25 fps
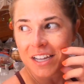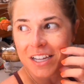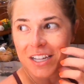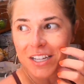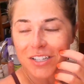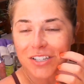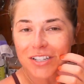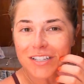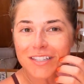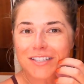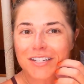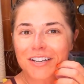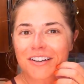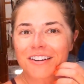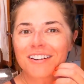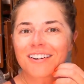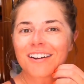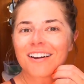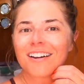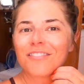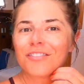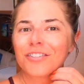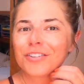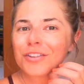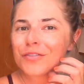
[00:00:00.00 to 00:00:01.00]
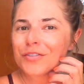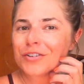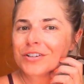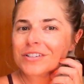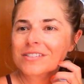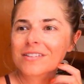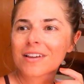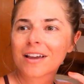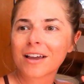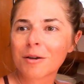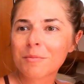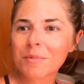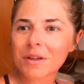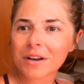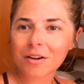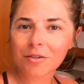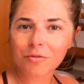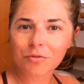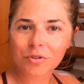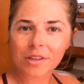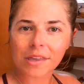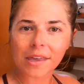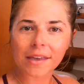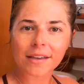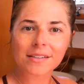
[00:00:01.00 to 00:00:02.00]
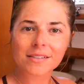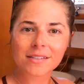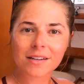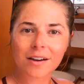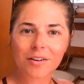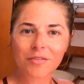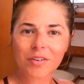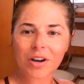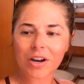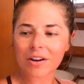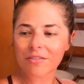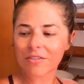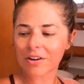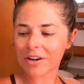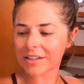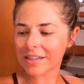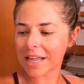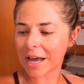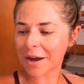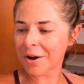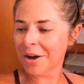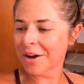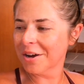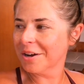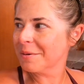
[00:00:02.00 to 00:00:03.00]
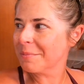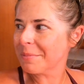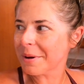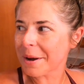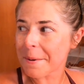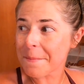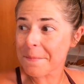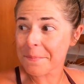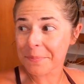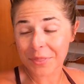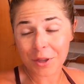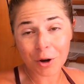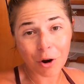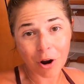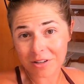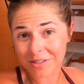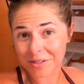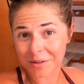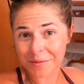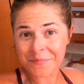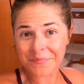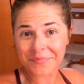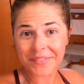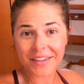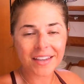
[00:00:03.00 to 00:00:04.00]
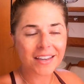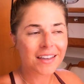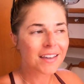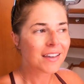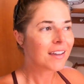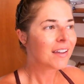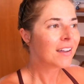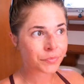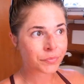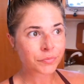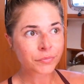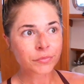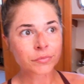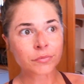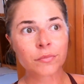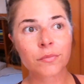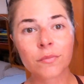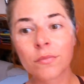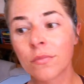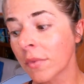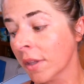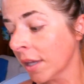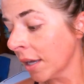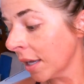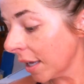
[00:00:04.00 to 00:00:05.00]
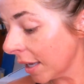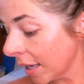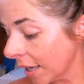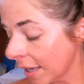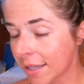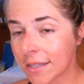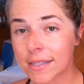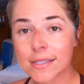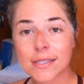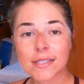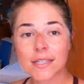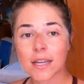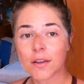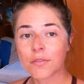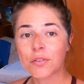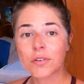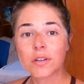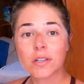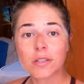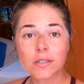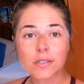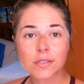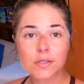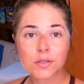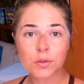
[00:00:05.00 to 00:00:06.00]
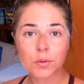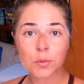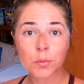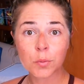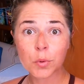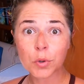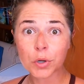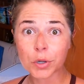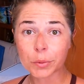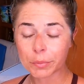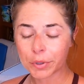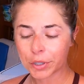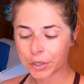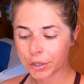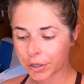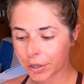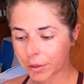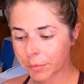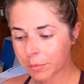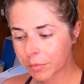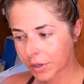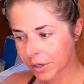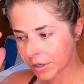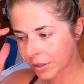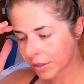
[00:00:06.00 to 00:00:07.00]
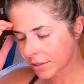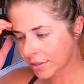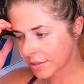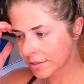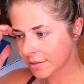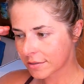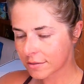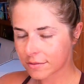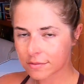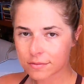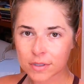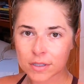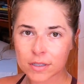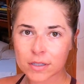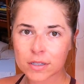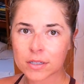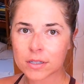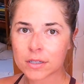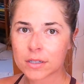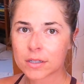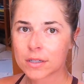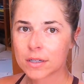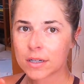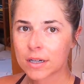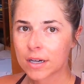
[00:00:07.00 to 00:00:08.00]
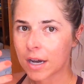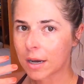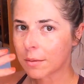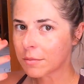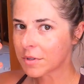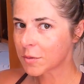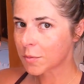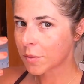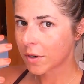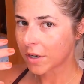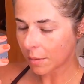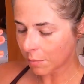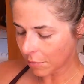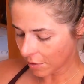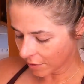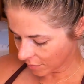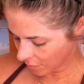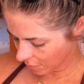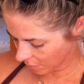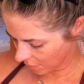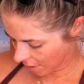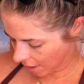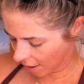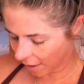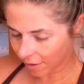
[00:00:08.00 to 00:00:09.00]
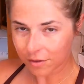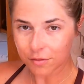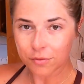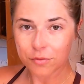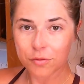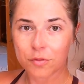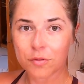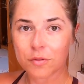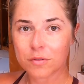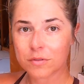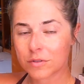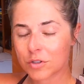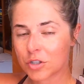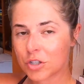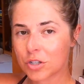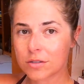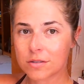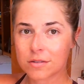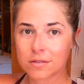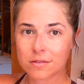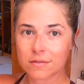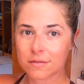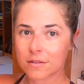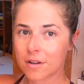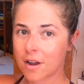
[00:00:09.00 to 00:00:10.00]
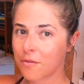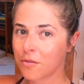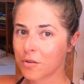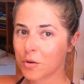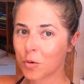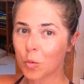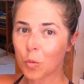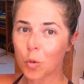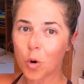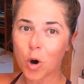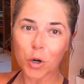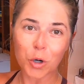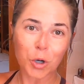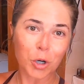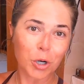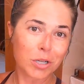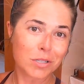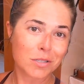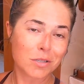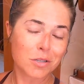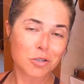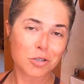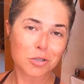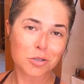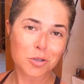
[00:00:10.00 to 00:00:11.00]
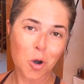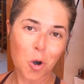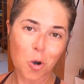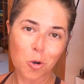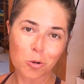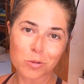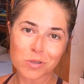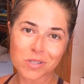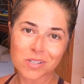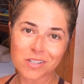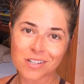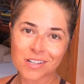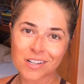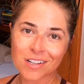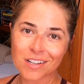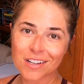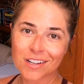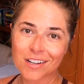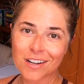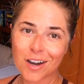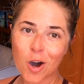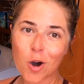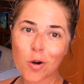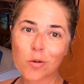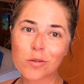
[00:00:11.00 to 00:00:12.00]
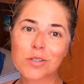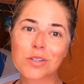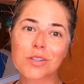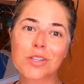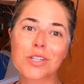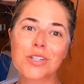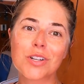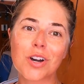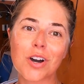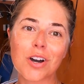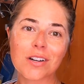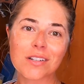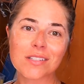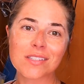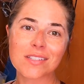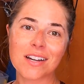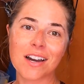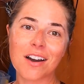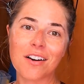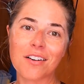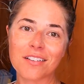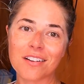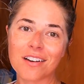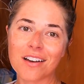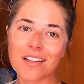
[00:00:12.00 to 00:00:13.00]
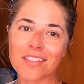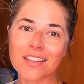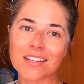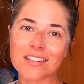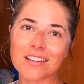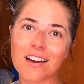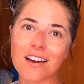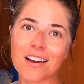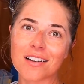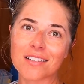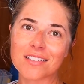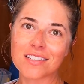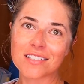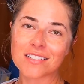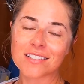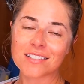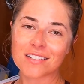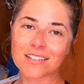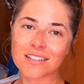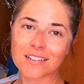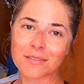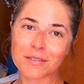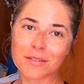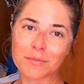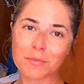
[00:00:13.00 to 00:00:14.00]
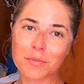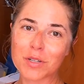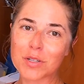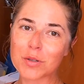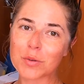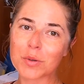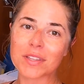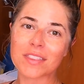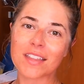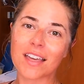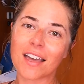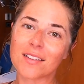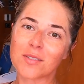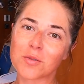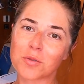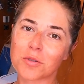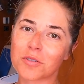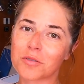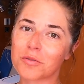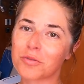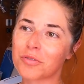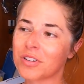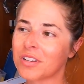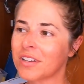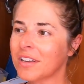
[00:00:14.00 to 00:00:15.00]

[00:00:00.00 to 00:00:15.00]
just turned on for the first time and have realized are very, very loud, but they're awesome. It's definitely still warm here, but I'm sweaty. I'm also kind of just covered in water because I just hosed the dogs down on the dock. I've been doing that sort of